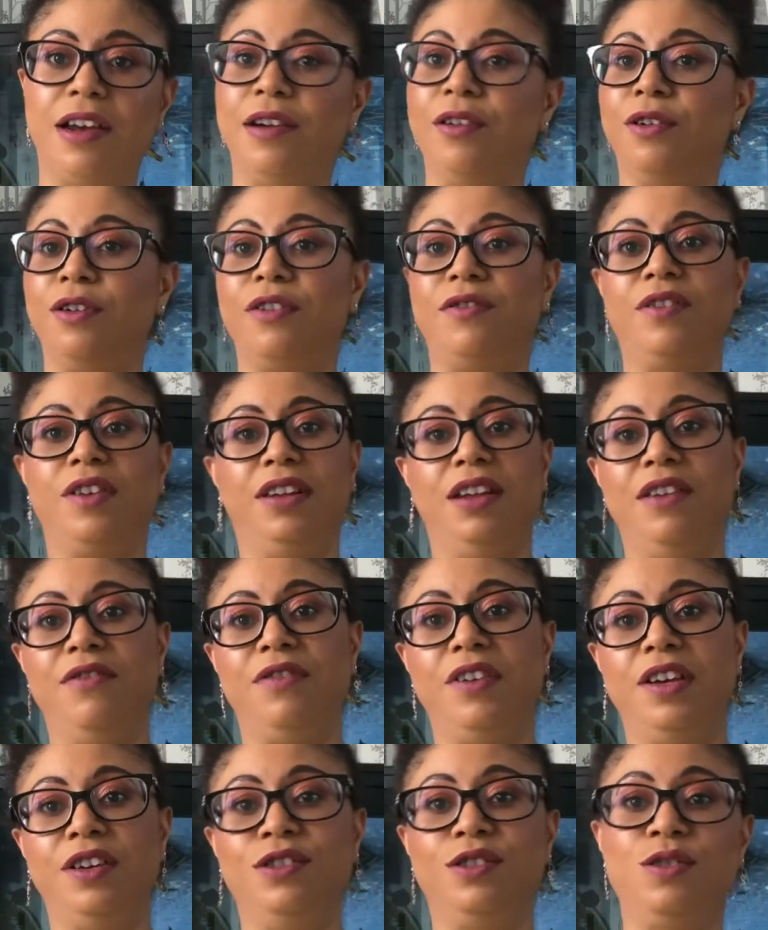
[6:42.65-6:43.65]
or if you're
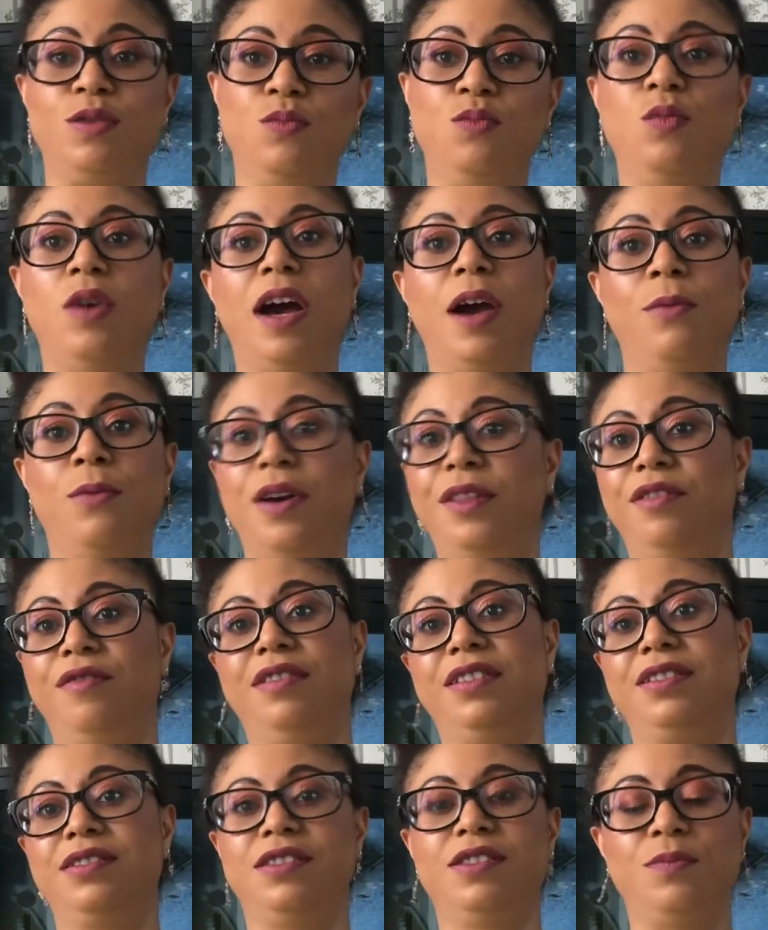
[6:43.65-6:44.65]
living somewhere where there
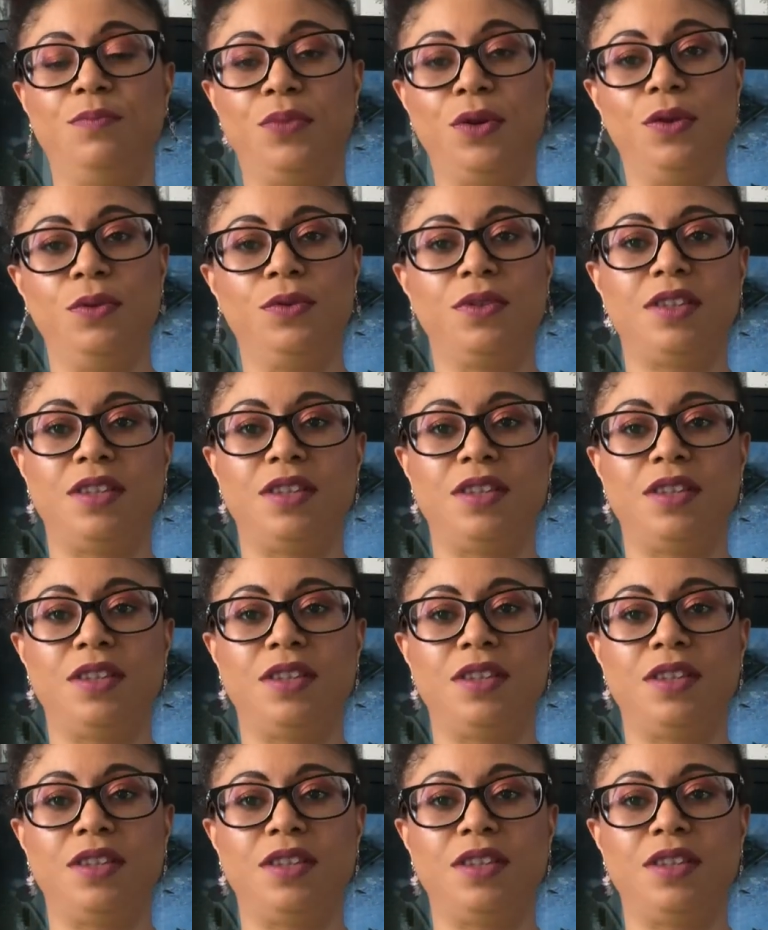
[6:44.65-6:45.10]
isn't a Boots,